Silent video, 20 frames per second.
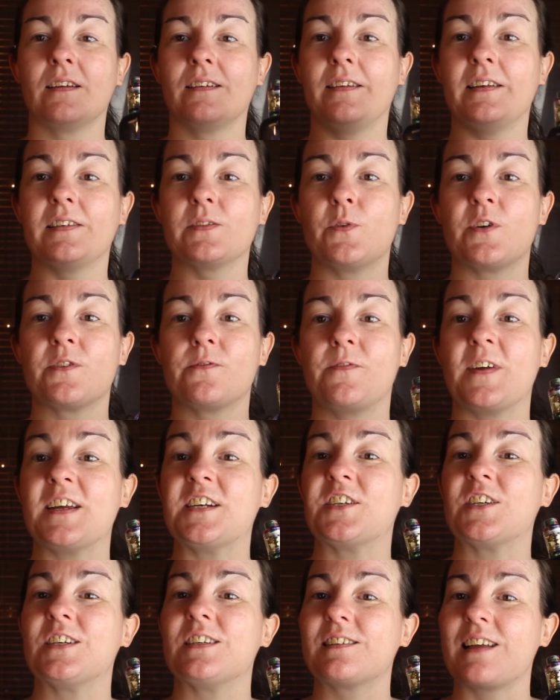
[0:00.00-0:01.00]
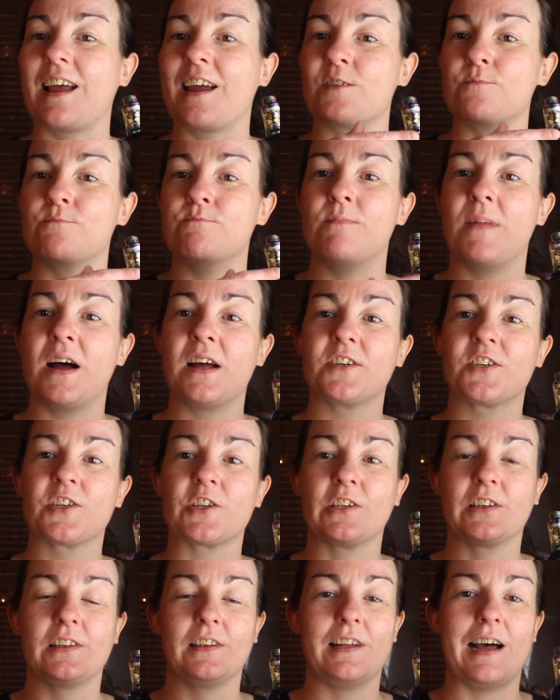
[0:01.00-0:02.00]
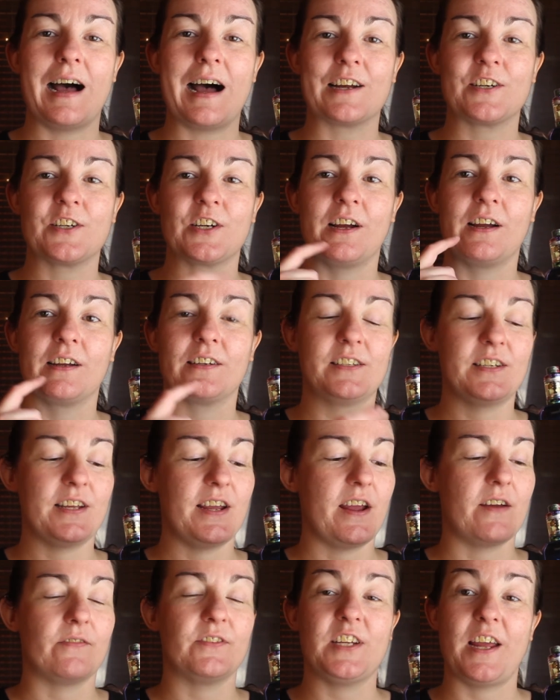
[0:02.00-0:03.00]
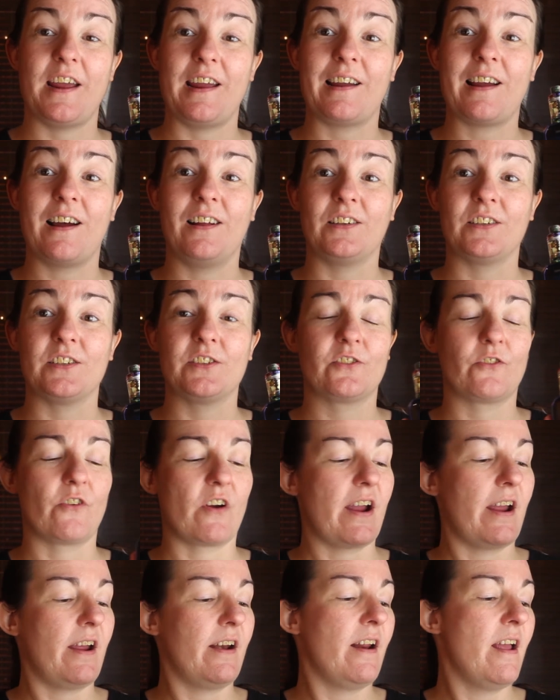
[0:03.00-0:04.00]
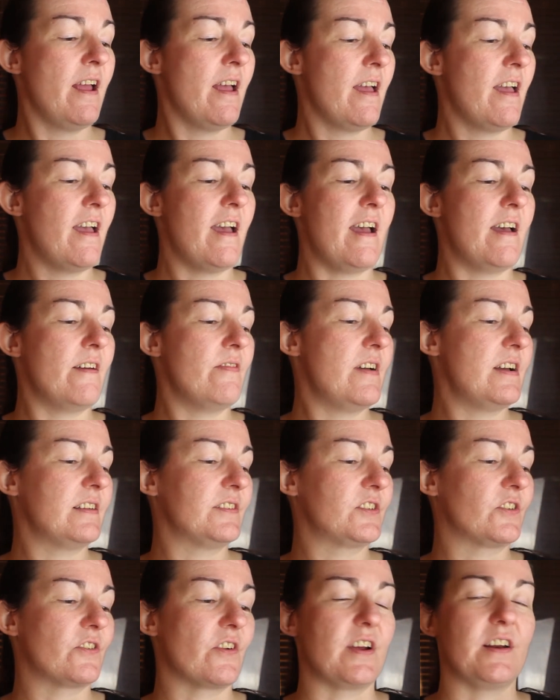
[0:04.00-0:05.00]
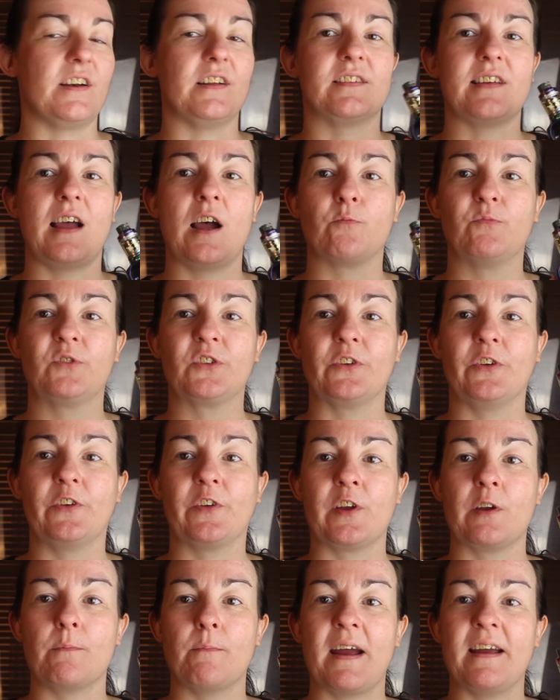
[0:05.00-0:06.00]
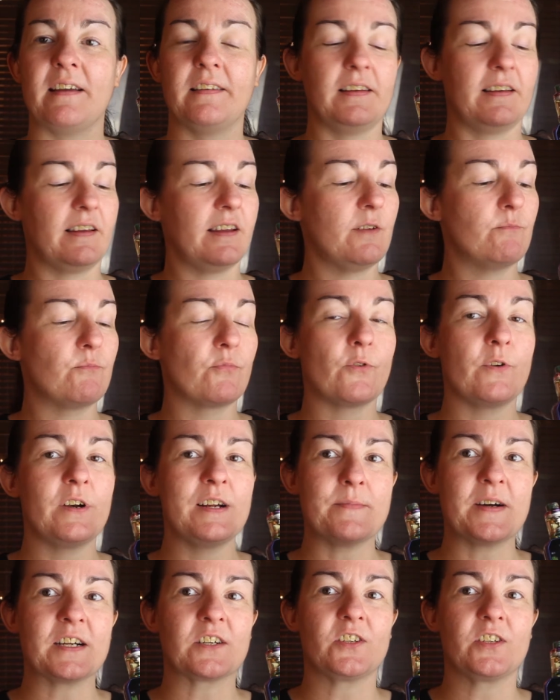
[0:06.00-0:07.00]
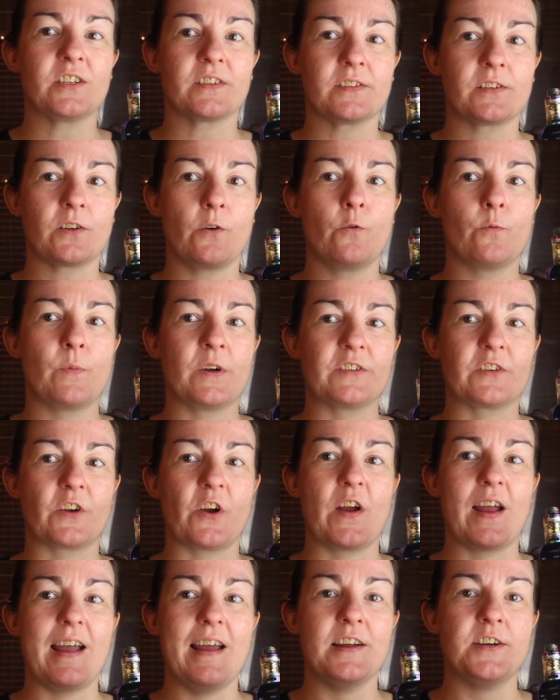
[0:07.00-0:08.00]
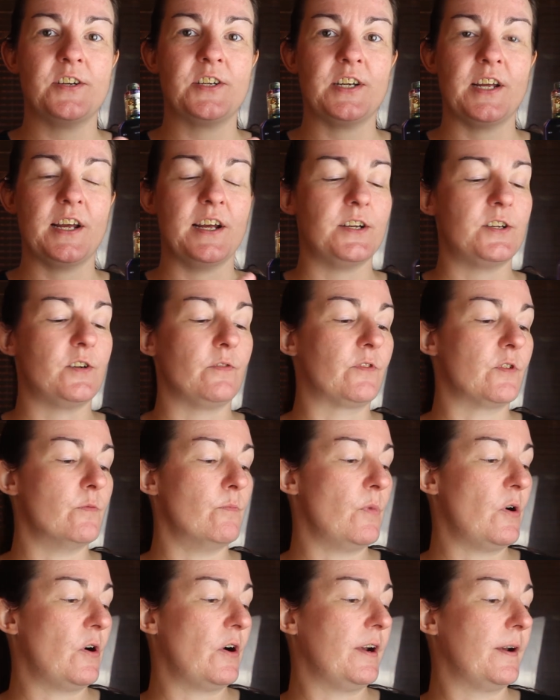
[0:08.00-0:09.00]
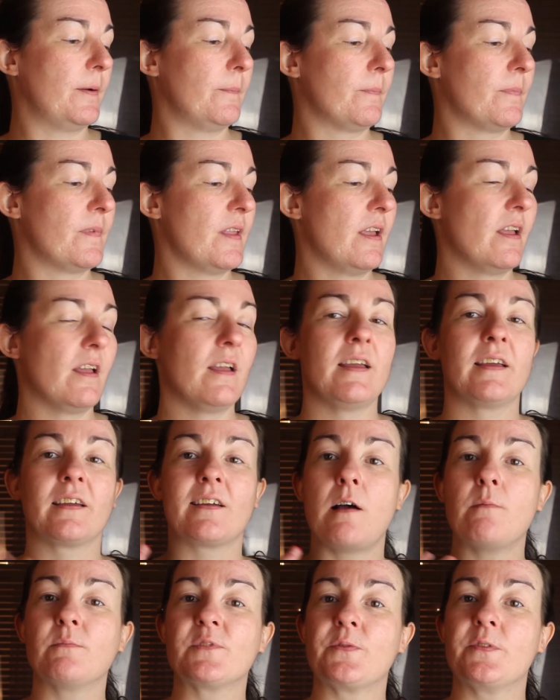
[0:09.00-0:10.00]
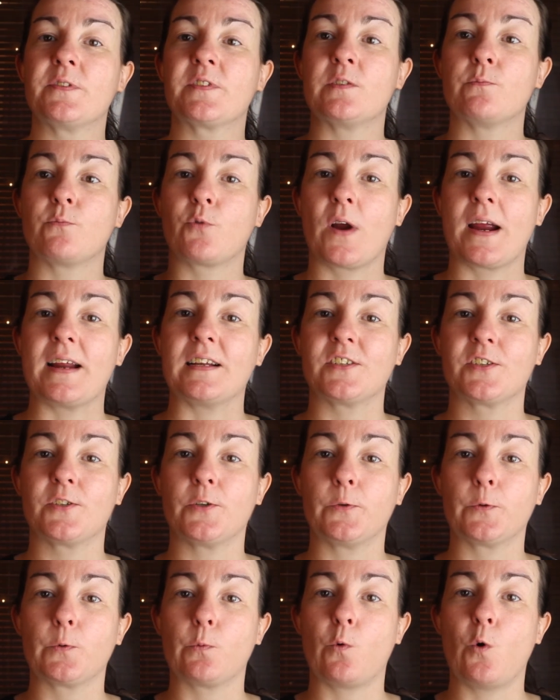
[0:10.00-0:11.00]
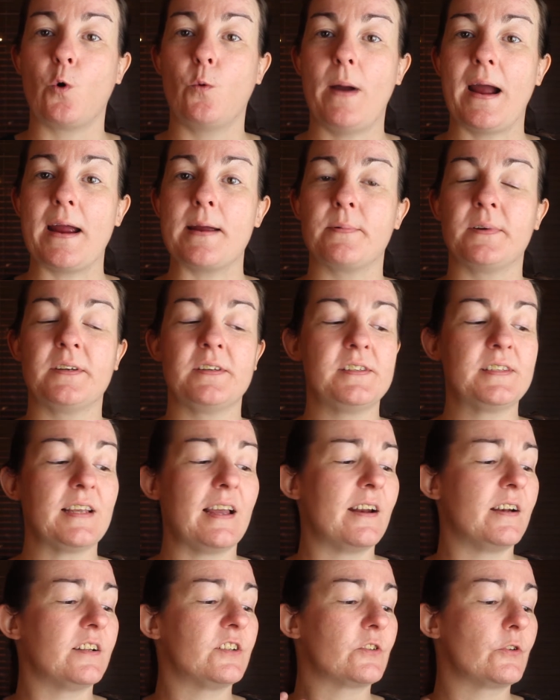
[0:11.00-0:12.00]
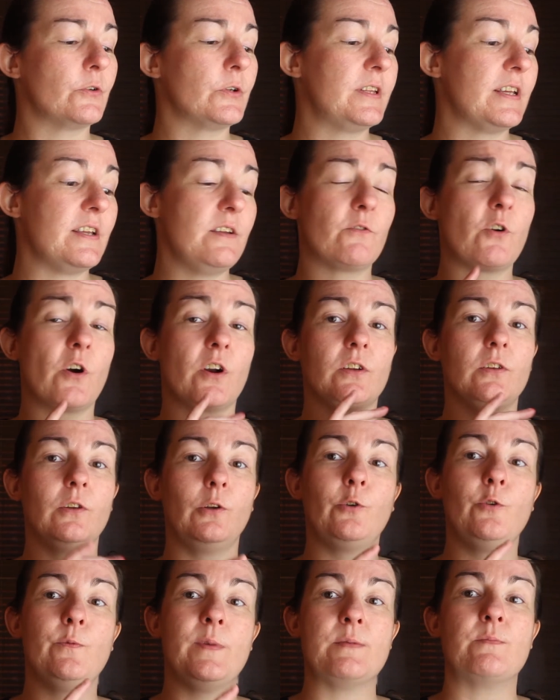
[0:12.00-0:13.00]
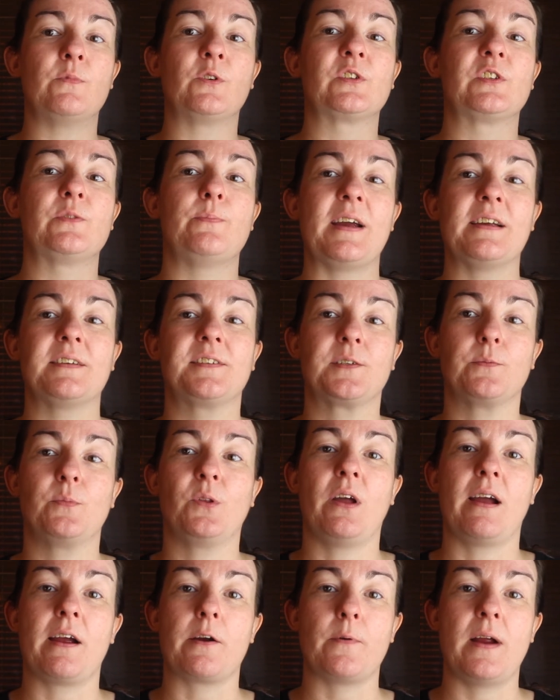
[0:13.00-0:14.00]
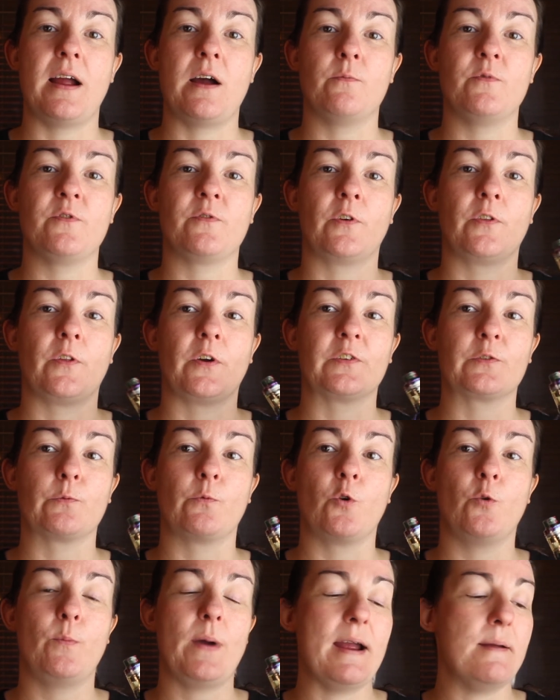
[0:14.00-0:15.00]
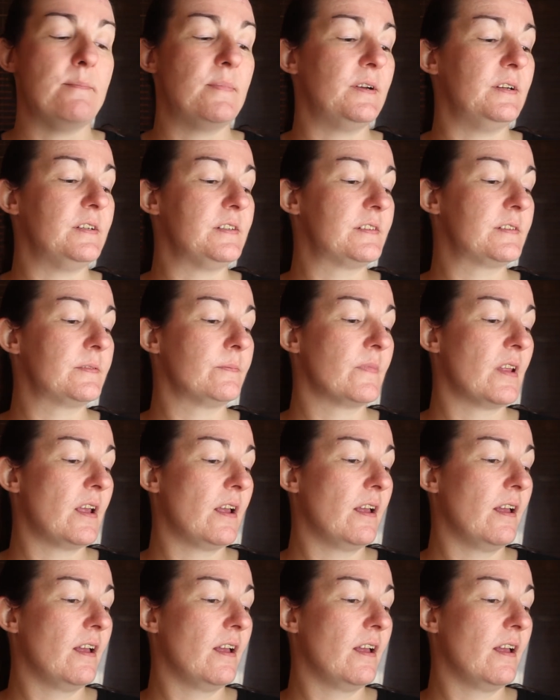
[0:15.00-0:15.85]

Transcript: This one features a much larger TFT colour screen and that screen is absolutely amazing. It pretty much does almost go edge to edge of the mod. Comes with some pre-installed wallpapers and it's good that you've got a little bit more space to play around with on those wallpapers.